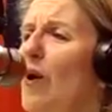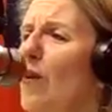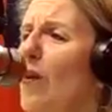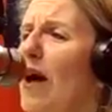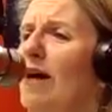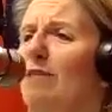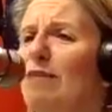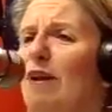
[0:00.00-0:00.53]

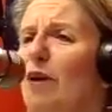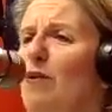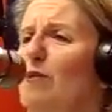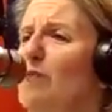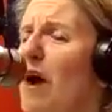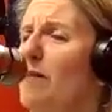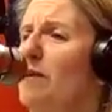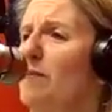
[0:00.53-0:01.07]
Well, it's
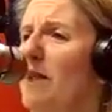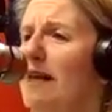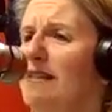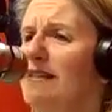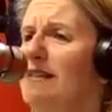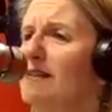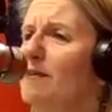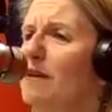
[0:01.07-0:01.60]
probably
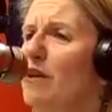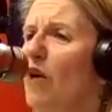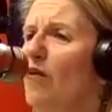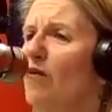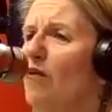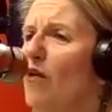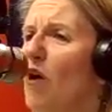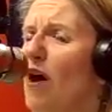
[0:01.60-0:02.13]
best,
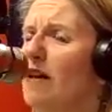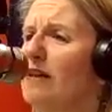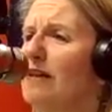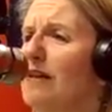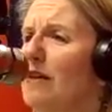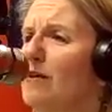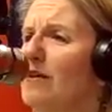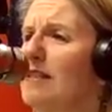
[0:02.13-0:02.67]
overall,
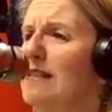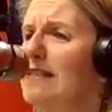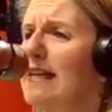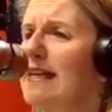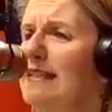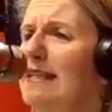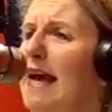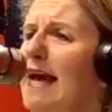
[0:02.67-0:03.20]
to
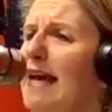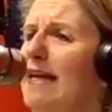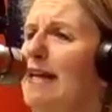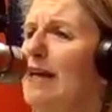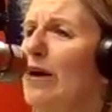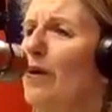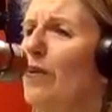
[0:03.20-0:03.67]
stay tight.